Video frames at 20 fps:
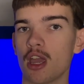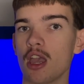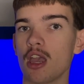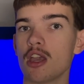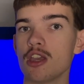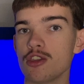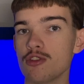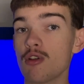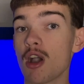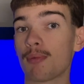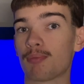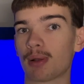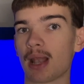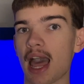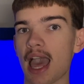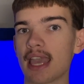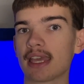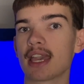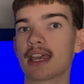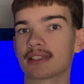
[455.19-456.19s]
you are
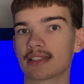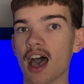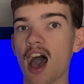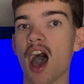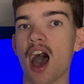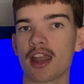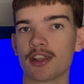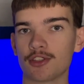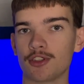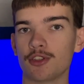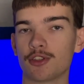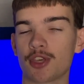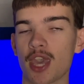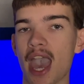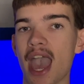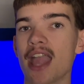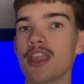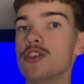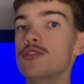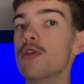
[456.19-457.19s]
playing as hard as you
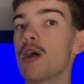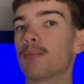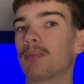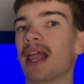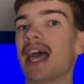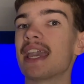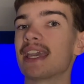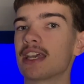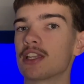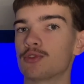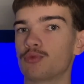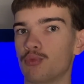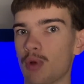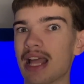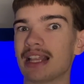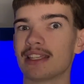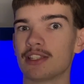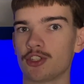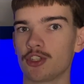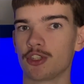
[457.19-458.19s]
can. You are playing as
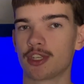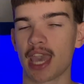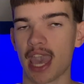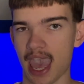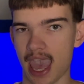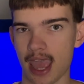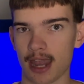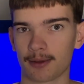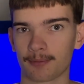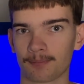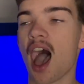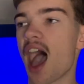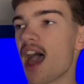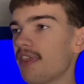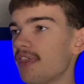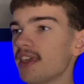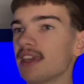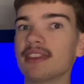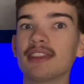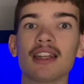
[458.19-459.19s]
well as you can. I
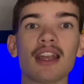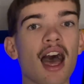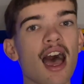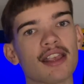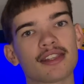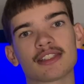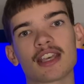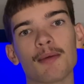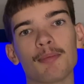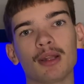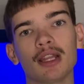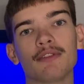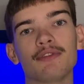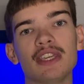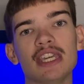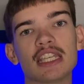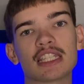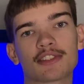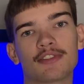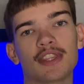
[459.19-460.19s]
think in the last couple of
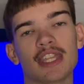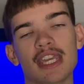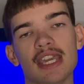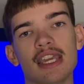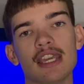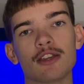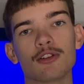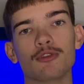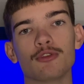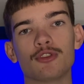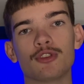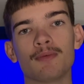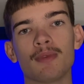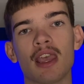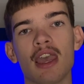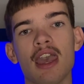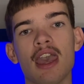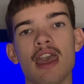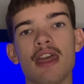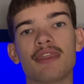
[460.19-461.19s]
years for the Eagles,
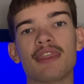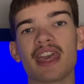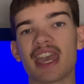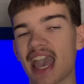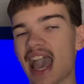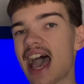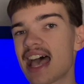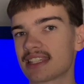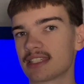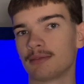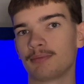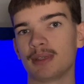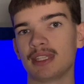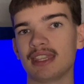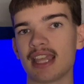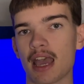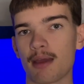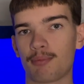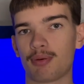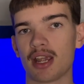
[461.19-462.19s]
there hasn't been
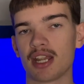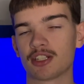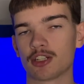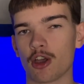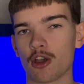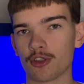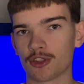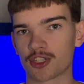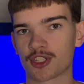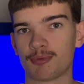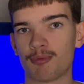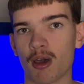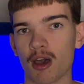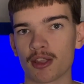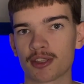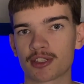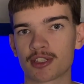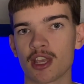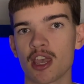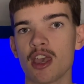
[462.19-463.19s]
that pressure on
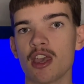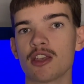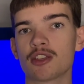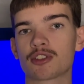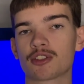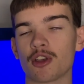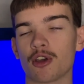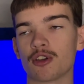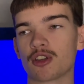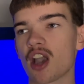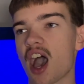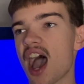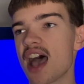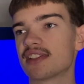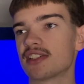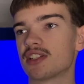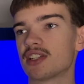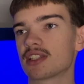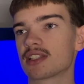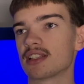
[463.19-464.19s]
spots. So guys
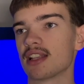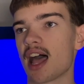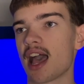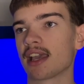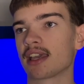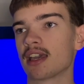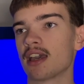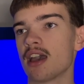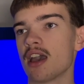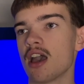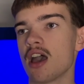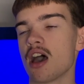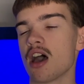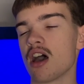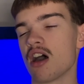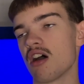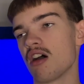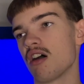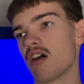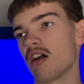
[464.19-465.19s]
are just like,
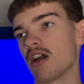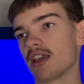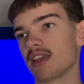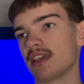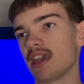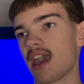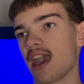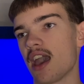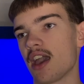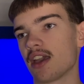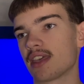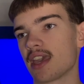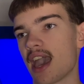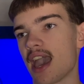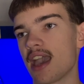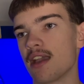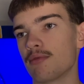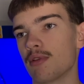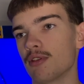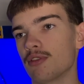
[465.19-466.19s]
yeah,
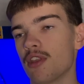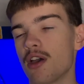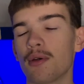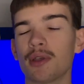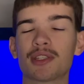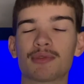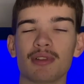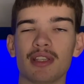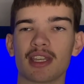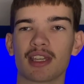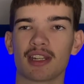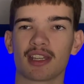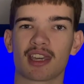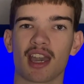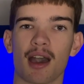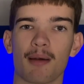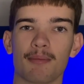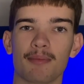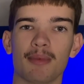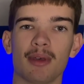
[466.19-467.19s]
okay, well, no one's really gonna
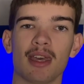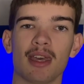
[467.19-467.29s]
come